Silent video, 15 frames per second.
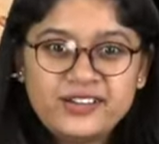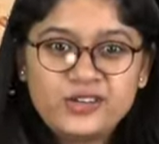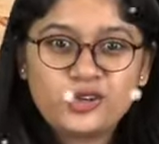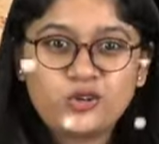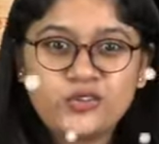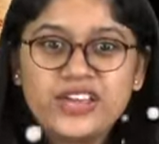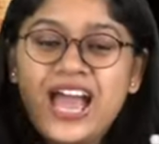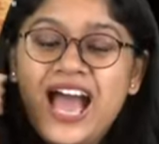
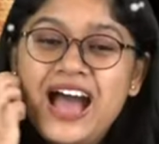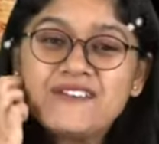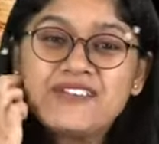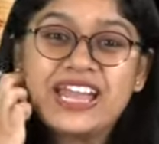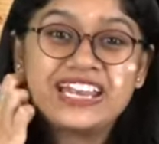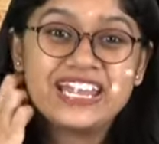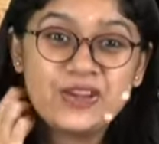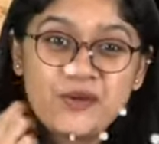Do we have
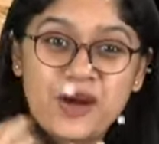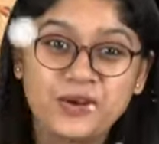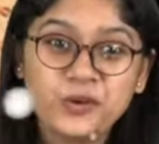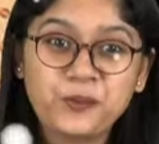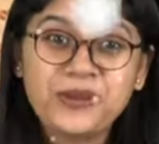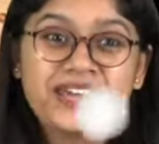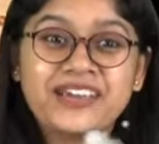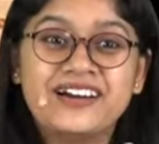anyone
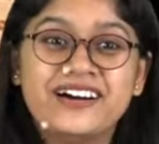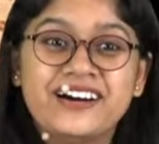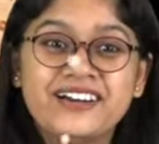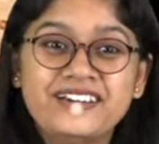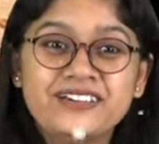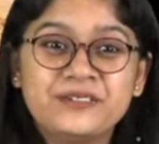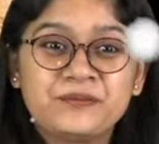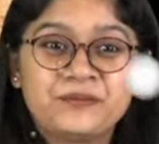over
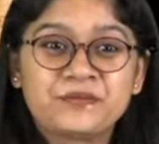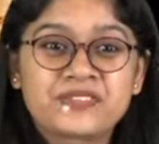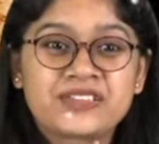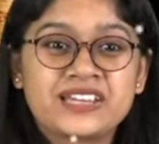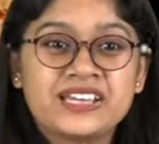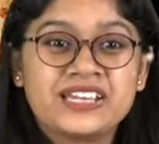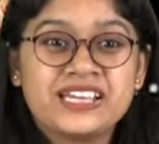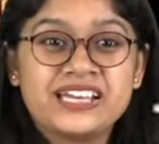here?
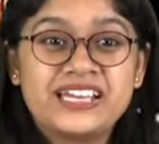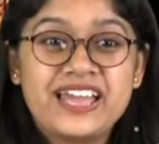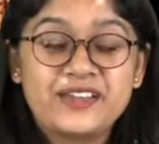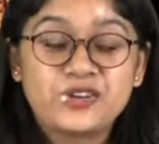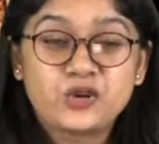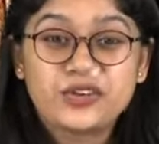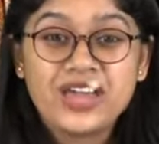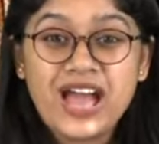
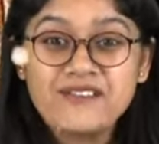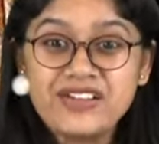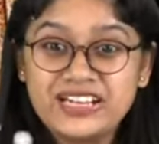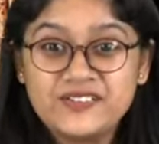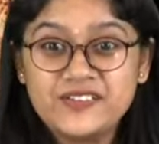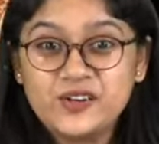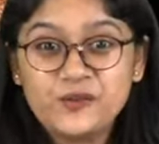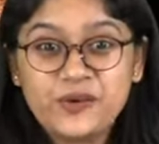Do we have
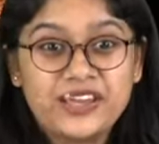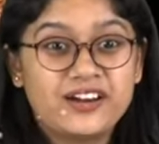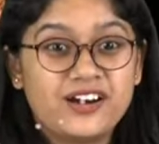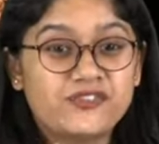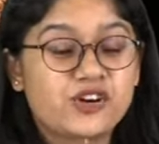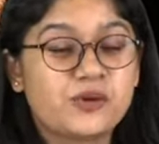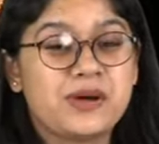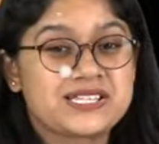anyone over
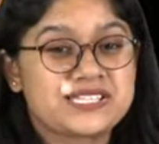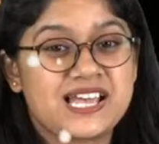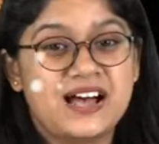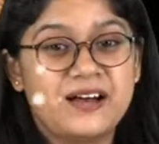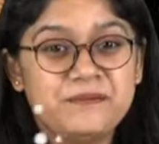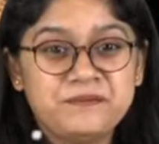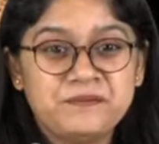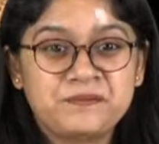here from
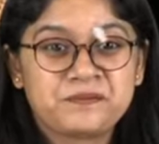Assam?